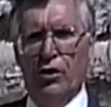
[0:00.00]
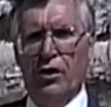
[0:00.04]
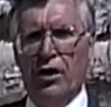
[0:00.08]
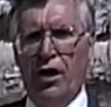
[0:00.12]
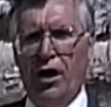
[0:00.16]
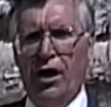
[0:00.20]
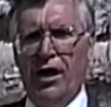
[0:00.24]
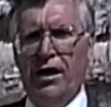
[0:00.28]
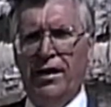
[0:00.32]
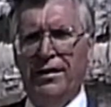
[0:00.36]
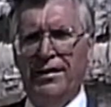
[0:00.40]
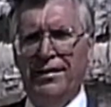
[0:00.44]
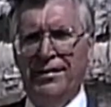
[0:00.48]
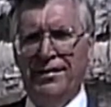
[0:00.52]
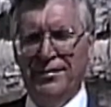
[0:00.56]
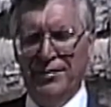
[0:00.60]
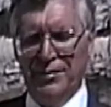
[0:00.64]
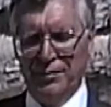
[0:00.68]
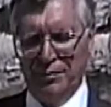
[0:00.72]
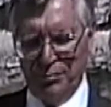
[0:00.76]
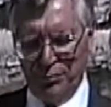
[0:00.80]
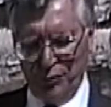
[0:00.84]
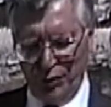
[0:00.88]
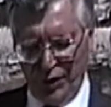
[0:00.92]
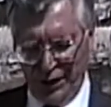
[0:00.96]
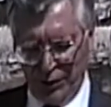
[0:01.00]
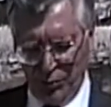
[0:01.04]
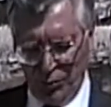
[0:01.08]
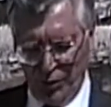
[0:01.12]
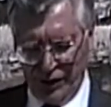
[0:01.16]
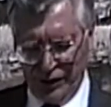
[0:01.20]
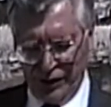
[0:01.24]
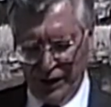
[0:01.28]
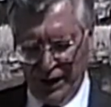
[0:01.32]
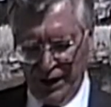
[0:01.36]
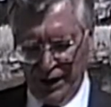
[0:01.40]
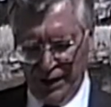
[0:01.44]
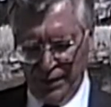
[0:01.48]
God bring
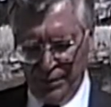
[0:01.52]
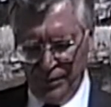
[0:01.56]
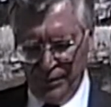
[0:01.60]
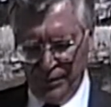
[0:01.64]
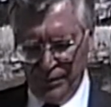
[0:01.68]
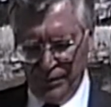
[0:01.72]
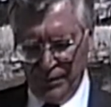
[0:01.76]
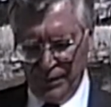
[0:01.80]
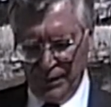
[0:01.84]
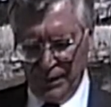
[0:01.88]
with him.